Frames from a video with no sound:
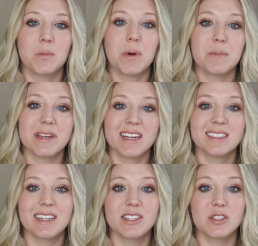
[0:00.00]
But
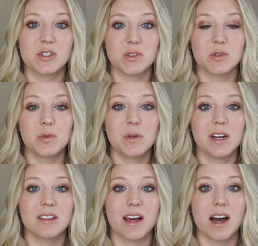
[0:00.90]
because I do
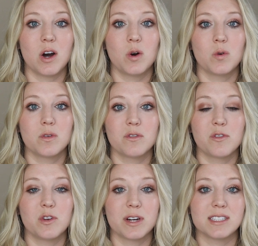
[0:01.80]
allow
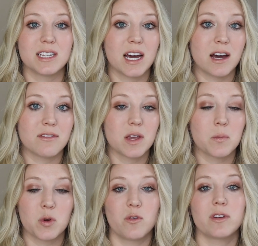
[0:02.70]
for you guys to have a
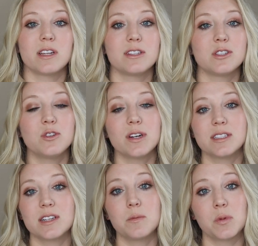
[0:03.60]
print release, you
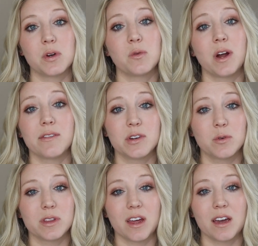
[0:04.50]
guys can print wherever you
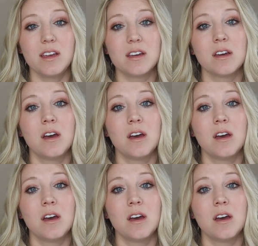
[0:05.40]
would like.